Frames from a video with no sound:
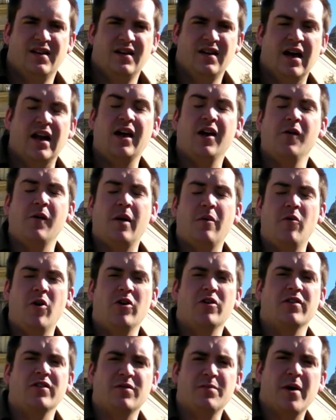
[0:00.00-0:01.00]
Hello and
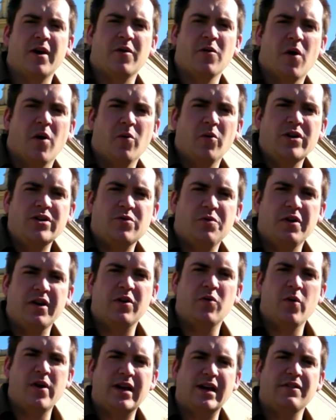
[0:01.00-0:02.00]
welcome to Megawhat, where each week
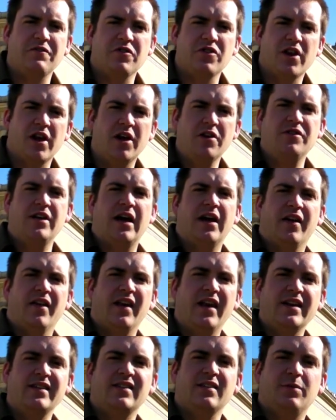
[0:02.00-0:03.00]
we give you the lowdown on the
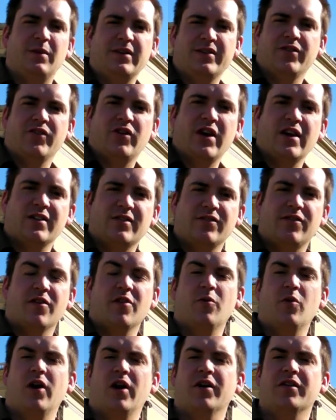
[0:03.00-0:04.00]
latest piece of kit from the
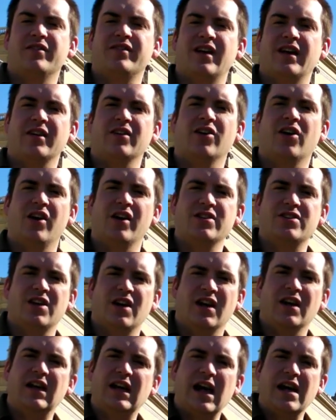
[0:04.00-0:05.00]
world of technology
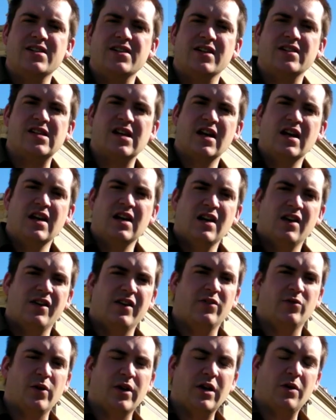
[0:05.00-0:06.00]
and gadgets. This
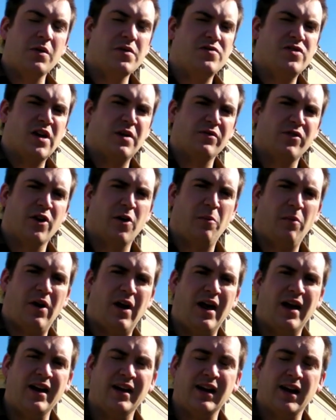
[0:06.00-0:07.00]
week we've jumped on a
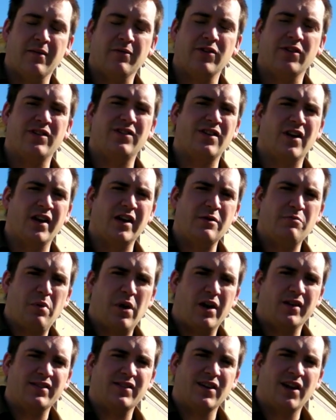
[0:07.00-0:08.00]
plane, come to sunny
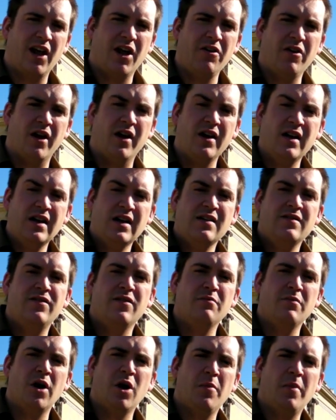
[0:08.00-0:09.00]
Barcelona for
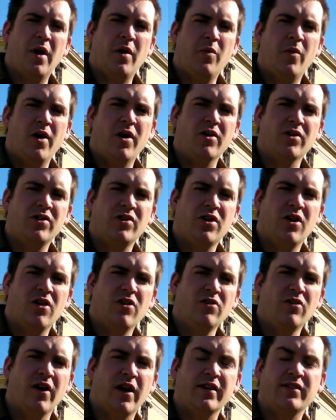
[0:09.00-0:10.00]
Mobile World
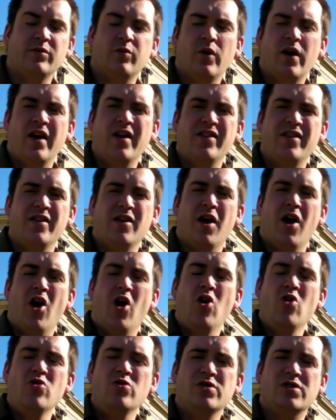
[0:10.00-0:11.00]
Congress, where the
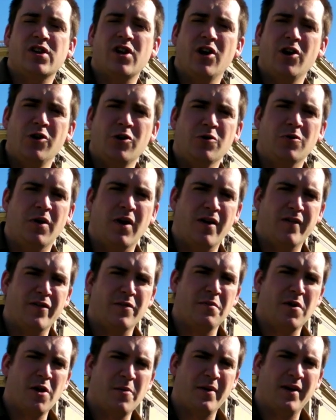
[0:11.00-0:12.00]
who's who of the
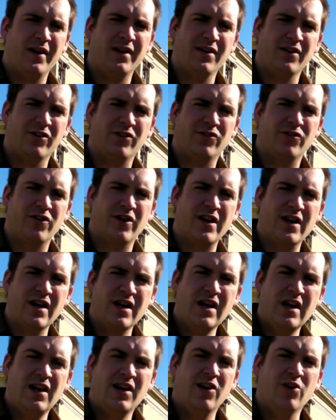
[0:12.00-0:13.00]
mobile industry
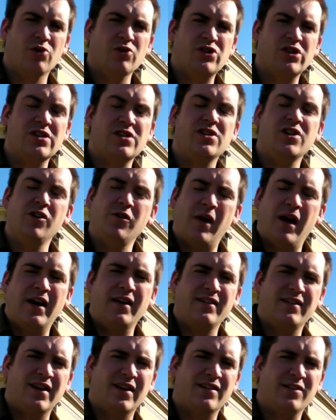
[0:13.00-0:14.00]
launches new
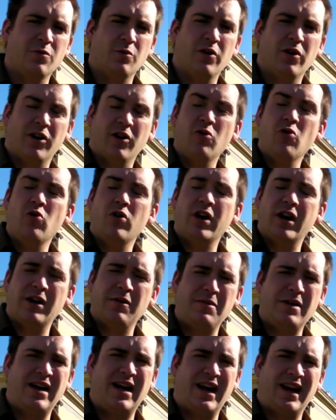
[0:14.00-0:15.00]
handsets that we're all going to
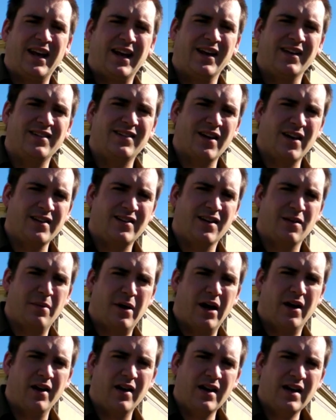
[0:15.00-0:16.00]
be getting excited
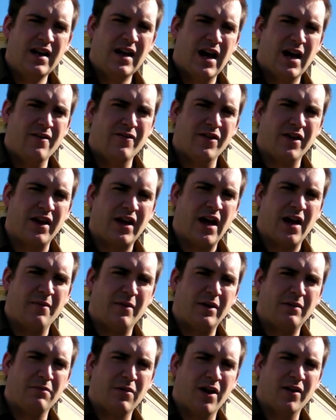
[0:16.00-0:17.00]
about over the
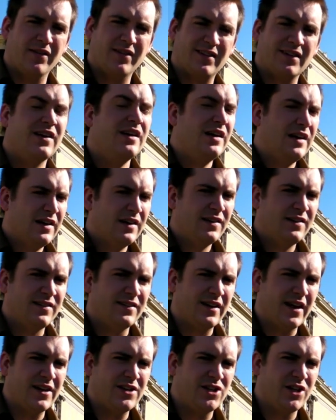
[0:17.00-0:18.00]
coming months.
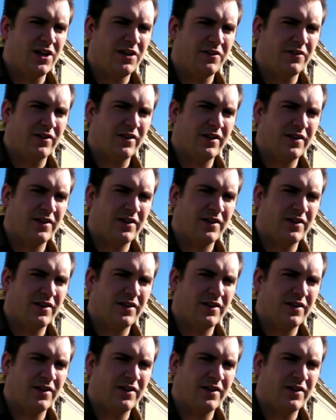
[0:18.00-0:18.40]
Stay tuned.